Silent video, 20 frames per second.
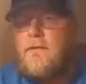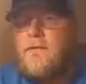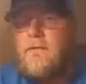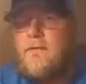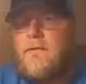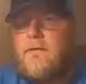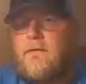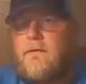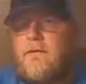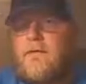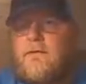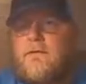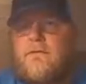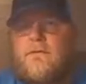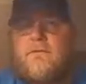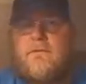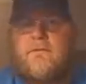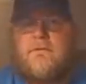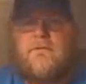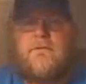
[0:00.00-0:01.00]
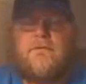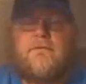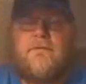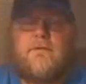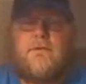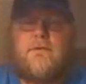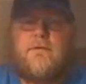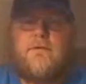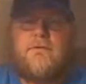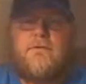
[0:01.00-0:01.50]
All right.
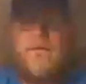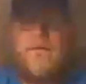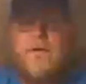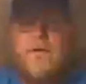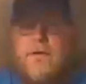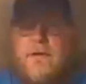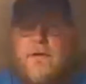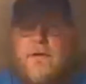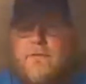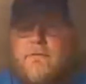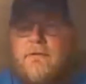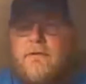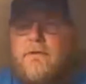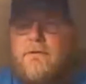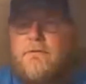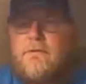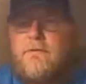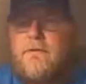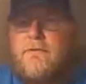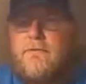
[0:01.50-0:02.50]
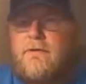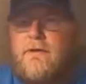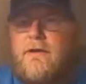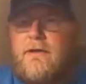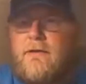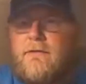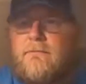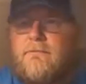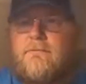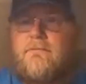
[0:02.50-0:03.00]
Sorry, I keep looking to the
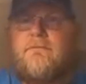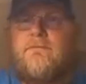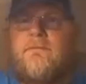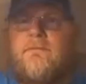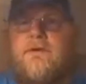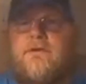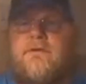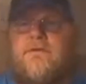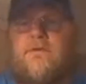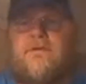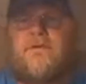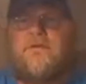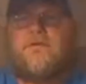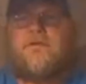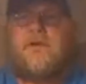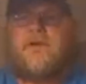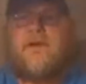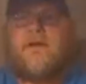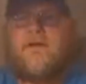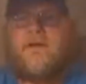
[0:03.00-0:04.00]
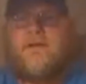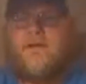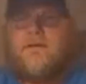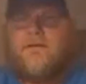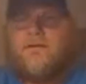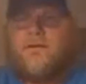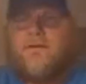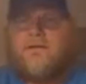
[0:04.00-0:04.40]
right. I'm watching the chat.